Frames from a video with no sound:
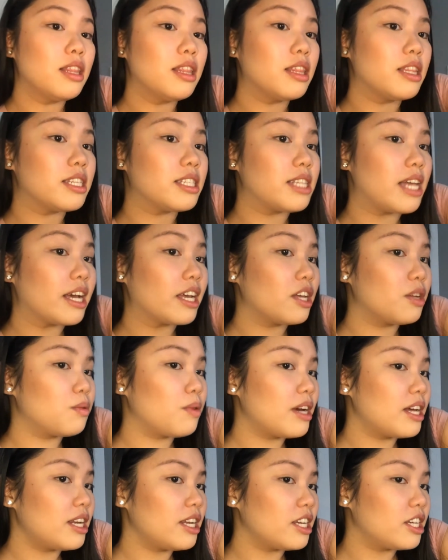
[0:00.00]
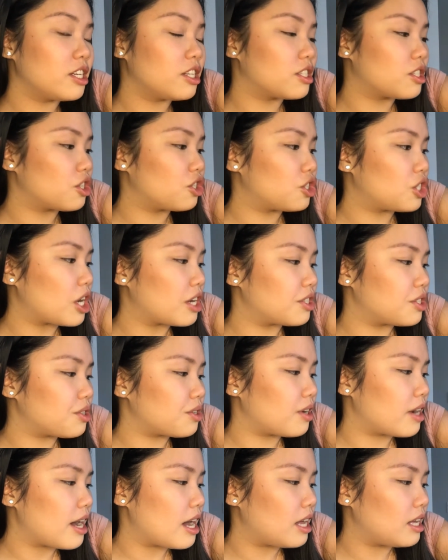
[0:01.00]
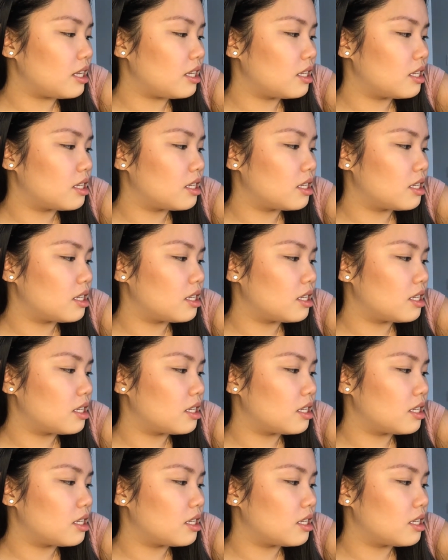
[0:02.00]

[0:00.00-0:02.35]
The second one is Chanterelle.